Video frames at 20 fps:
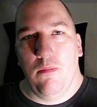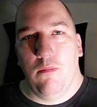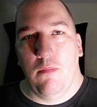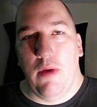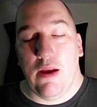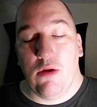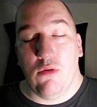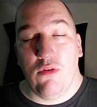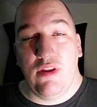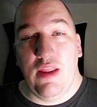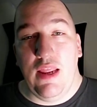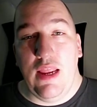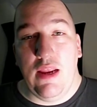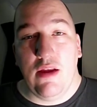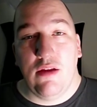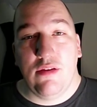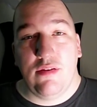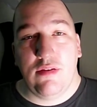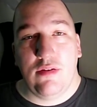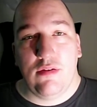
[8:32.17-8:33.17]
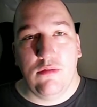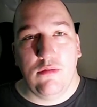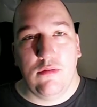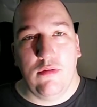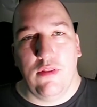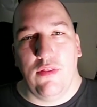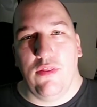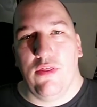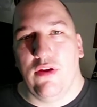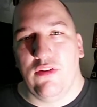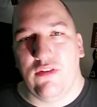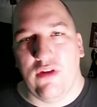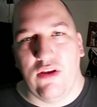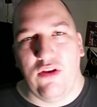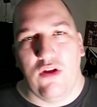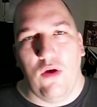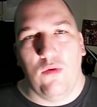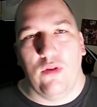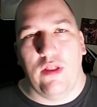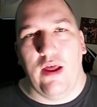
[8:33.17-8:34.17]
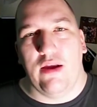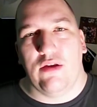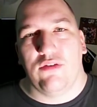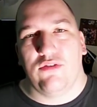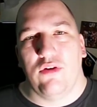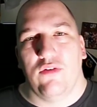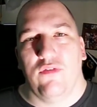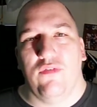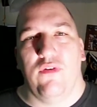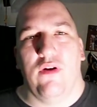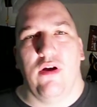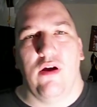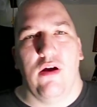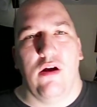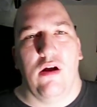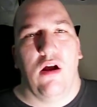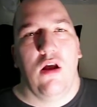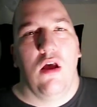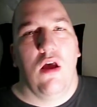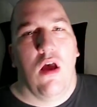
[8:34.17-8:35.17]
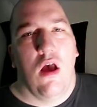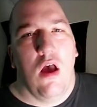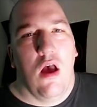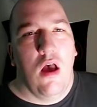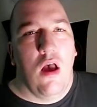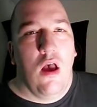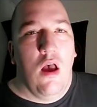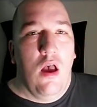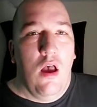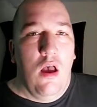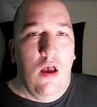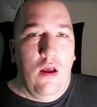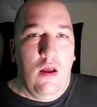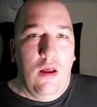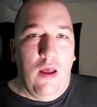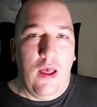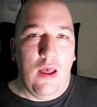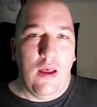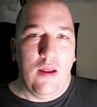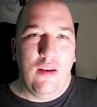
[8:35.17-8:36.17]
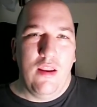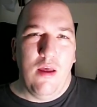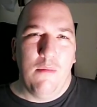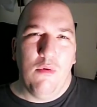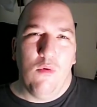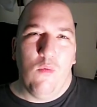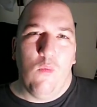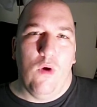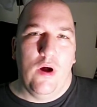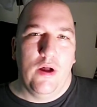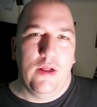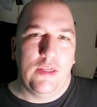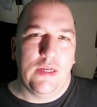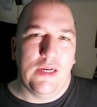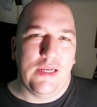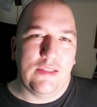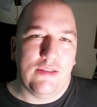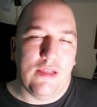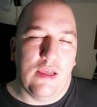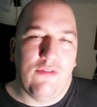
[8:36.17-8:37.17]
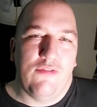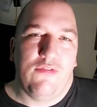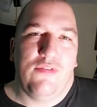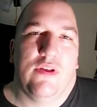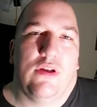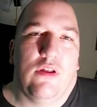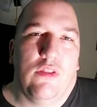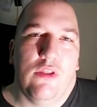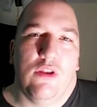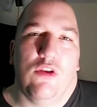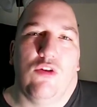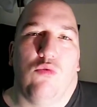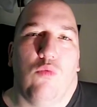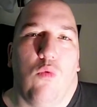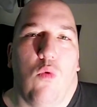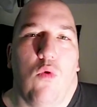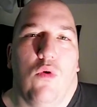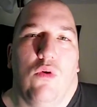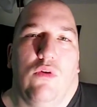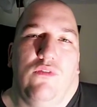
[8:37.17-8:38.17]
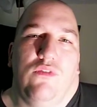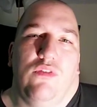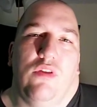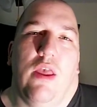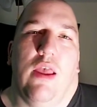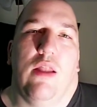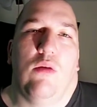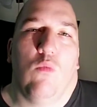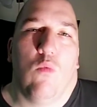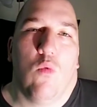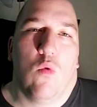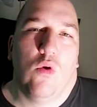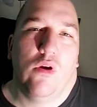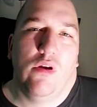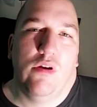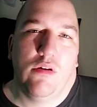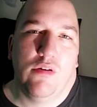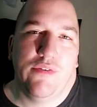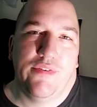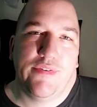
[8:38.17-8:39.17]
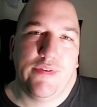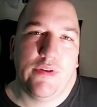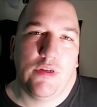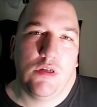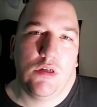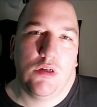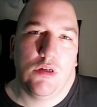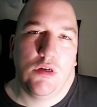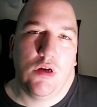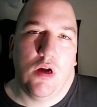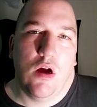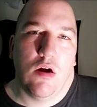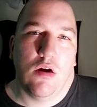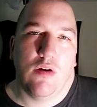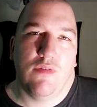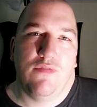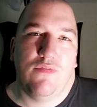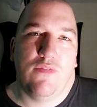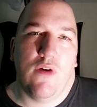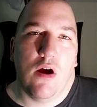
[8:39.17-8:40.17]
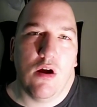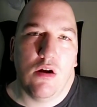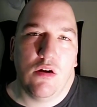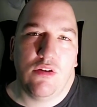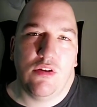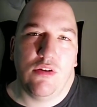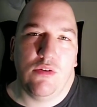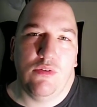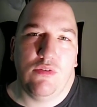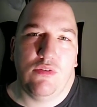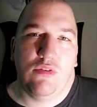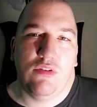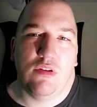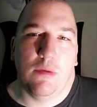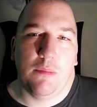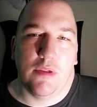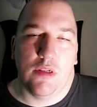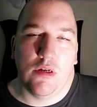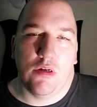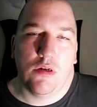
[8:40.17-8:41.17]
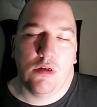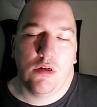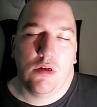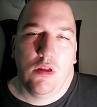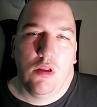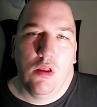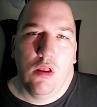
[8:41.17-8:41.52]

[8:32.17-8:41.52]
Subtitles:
my critiques, the things I don't like so far. Number one is I feel that dwarves and warriors are far too similar.